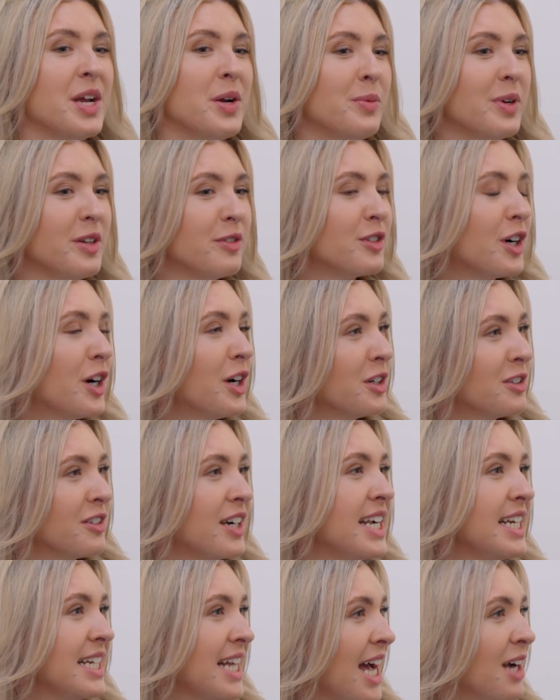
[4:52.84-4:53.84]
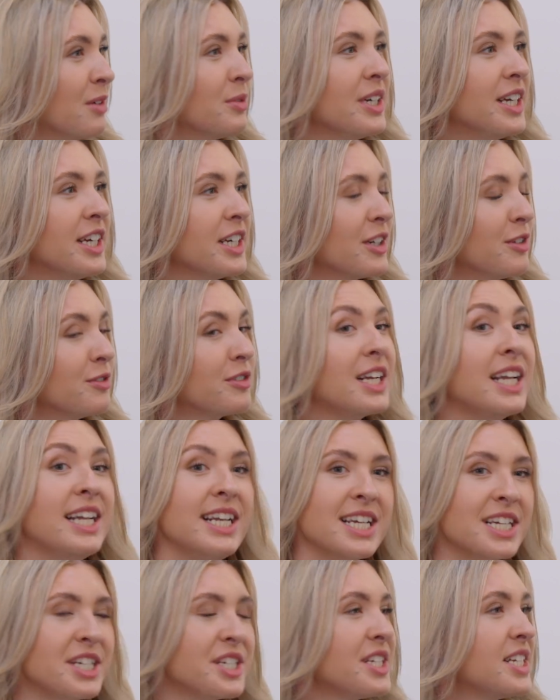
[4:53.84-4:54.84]
we've got a great network of
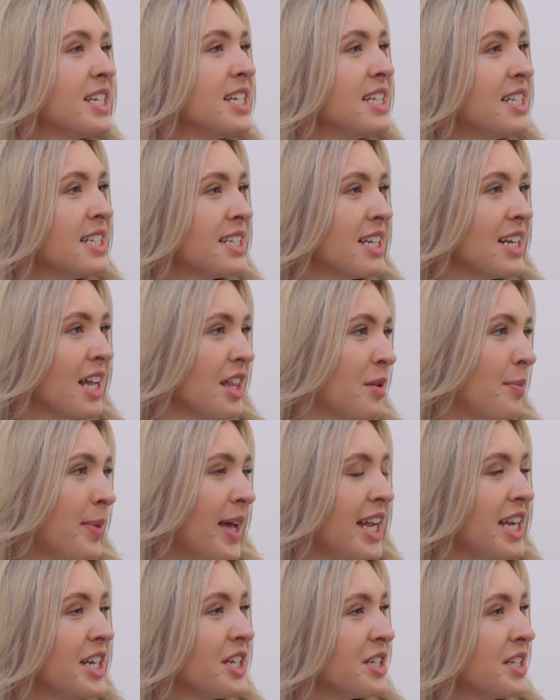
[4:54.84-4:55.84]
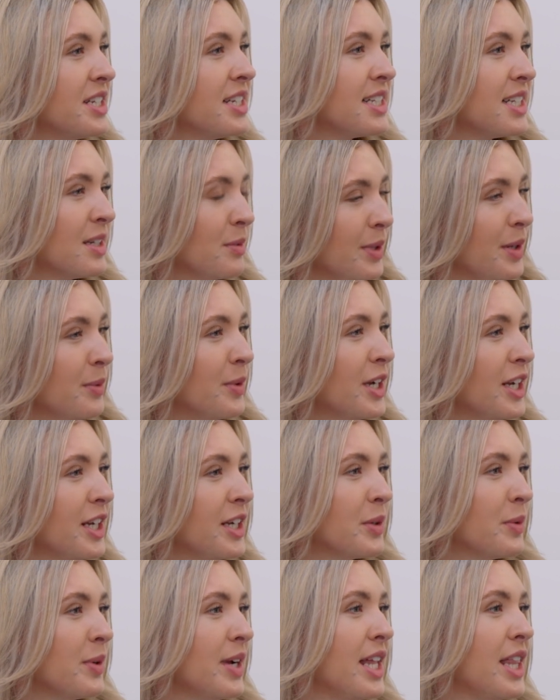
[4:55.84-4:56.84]
clinicians and other patients that we
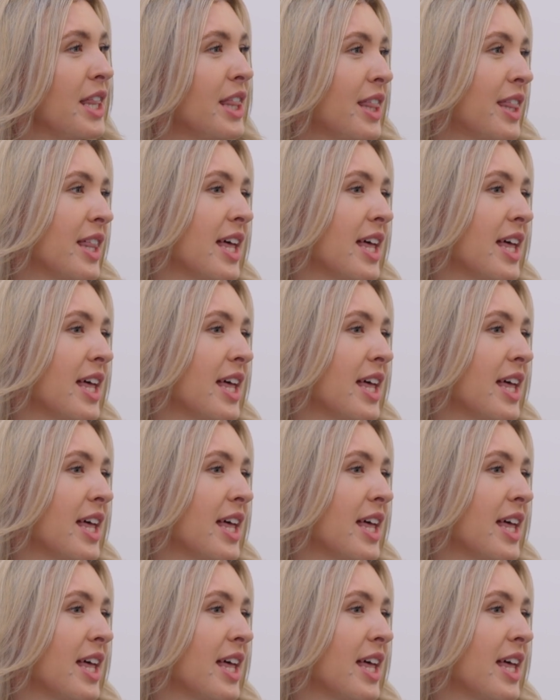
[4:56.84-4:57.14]
work with